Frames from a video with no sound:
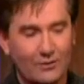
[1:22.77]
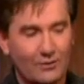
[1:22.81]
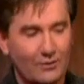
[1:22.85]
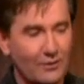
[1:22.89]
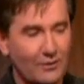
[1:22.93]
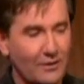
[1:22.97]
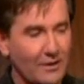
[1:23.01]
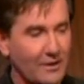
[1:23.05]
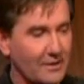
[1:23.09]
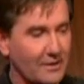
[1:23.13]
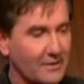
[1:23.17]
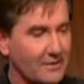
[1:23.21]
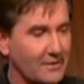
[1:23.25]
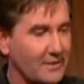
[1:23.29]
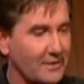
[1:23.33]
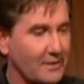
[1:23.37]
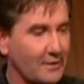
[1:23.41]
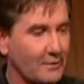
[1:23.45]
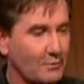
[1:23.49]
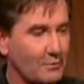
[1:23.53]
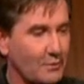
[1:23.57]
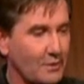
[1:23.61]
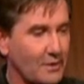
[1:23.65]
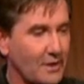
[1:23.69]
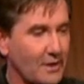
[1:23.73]
through the
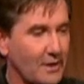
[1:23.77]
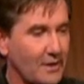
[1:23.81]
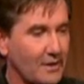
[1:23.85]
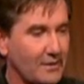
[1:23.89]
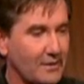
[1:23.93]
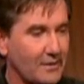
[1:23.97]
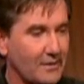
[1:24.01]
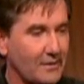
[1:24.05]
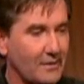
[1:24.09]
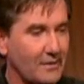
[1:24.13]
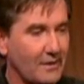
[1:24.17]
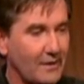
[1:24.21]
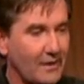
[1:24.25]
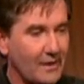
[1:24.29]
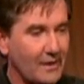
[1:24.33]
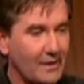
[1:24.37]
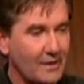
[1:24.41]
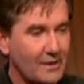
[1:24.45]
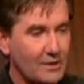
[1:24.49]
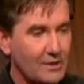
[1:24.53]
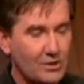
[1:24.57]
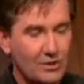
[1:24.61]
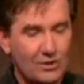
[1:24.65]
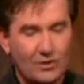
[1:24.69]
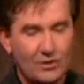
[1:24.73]
internet one night and
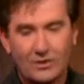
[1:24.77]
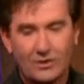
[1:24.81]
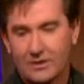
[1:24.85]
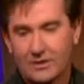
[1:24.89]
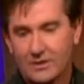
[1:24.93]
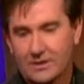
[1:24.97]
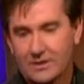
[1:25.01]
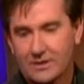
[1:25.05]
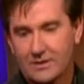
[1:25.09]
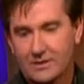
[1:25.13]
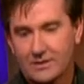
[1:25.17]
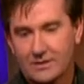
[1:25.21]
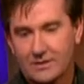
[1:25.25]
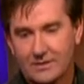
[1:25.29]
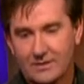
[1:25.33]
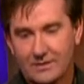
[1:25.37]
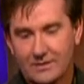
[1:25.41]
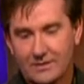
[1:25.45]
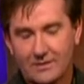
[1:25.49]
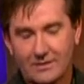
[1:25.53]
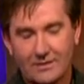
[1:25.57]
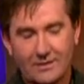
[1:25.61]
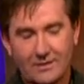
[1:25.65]
saw this,